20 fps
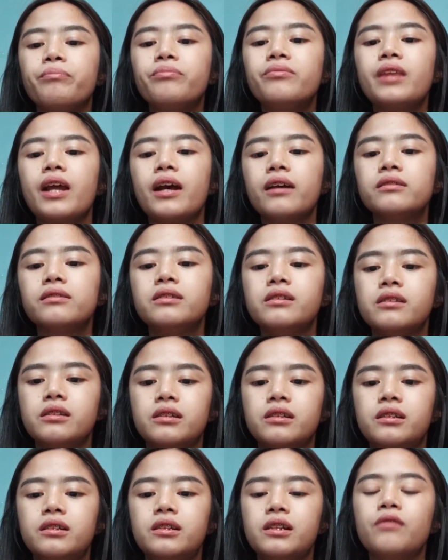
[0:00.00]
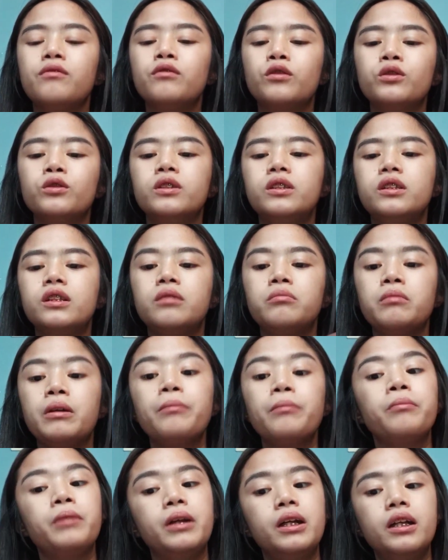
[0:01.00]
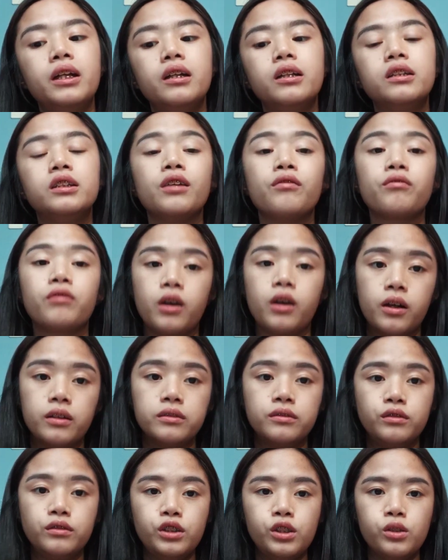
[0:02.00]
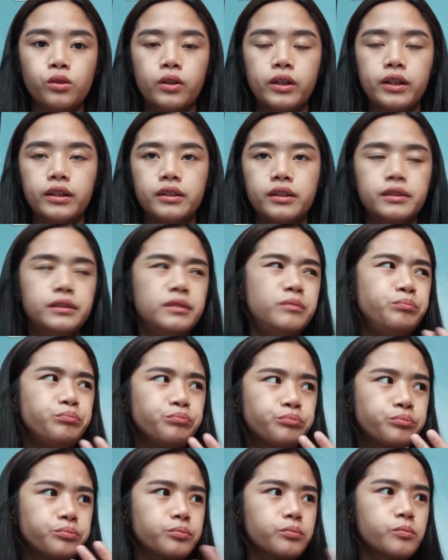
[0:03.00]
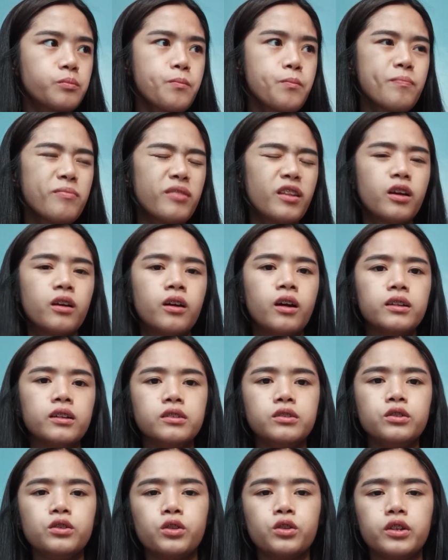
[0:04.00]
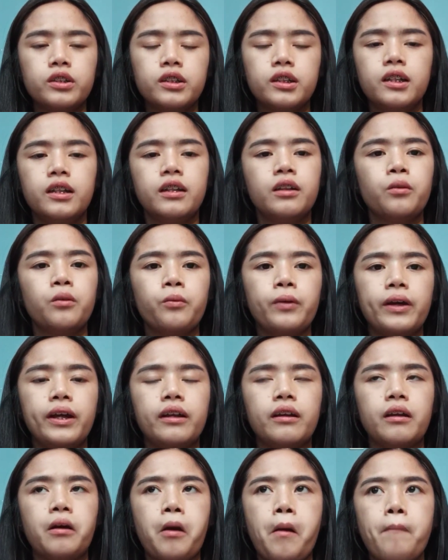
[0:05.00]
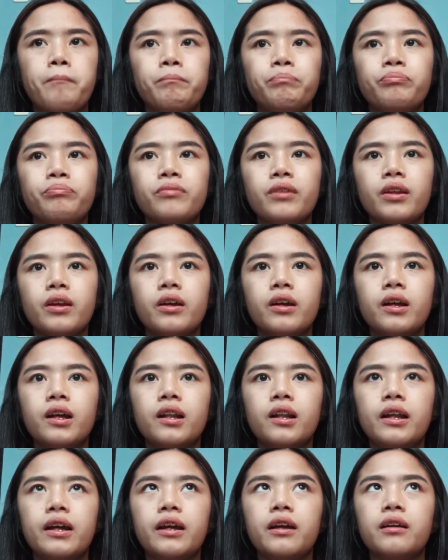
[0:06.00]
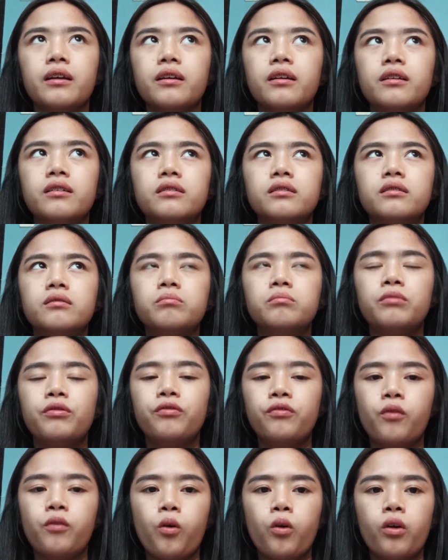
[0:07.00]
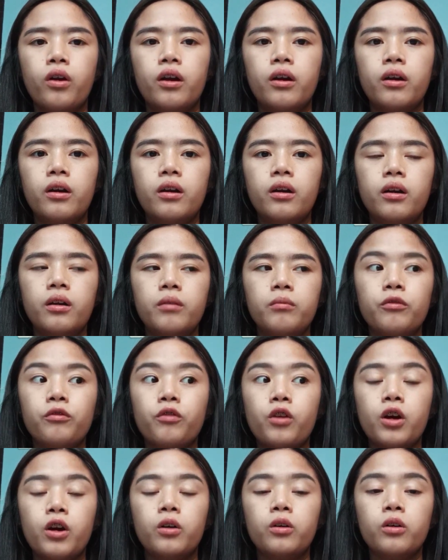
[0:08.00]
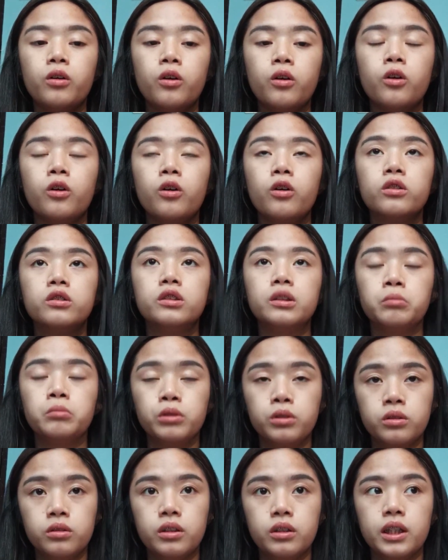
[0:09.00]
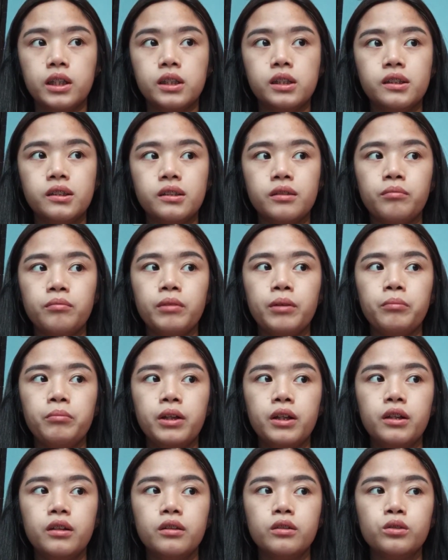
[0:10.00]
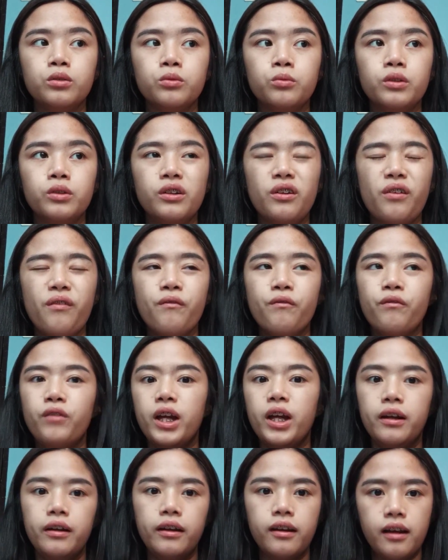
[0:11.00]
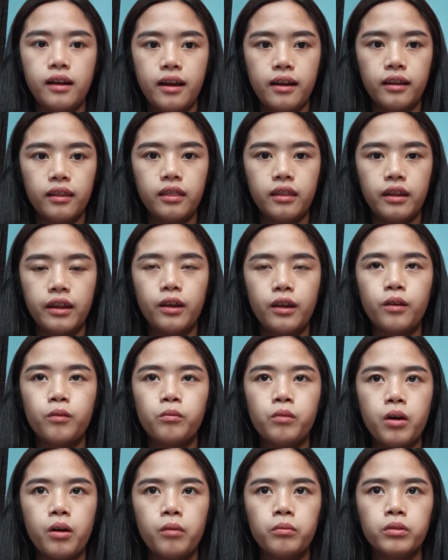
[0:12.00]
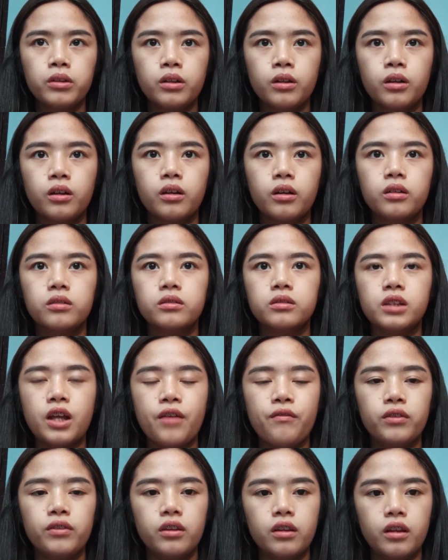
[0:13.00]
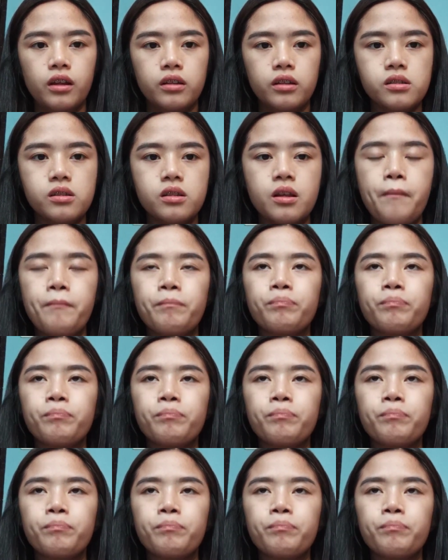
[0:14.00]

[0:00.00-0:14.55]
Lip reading: Next is, I've noticed that my periods have gotten shorter. Gotten shorter in a way na, like, before ako nag-umpis, my periods were very lengthy, umabot ng 7 days.